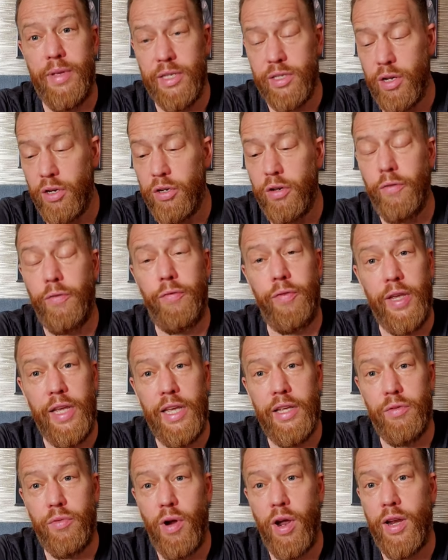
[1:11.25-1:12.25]
He's
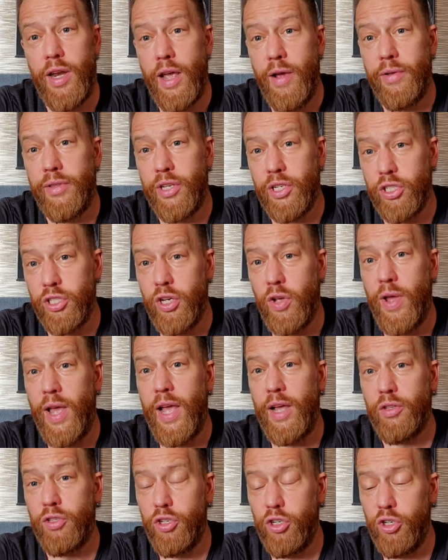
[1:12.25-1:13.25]
undefeated right now, doesn't know
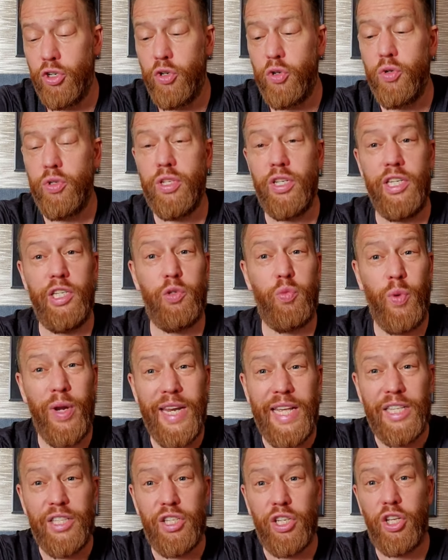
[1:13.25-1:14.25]
how to lose, and he's
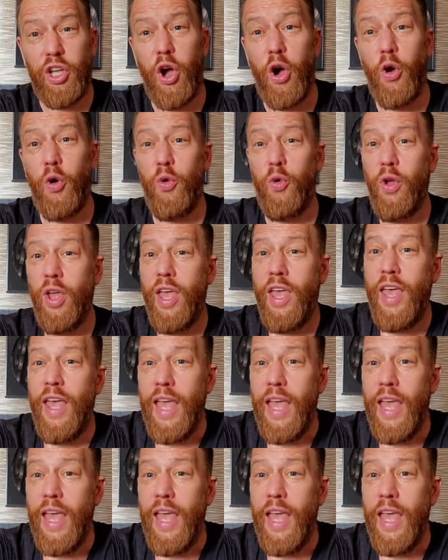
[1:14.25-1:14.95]
willing to go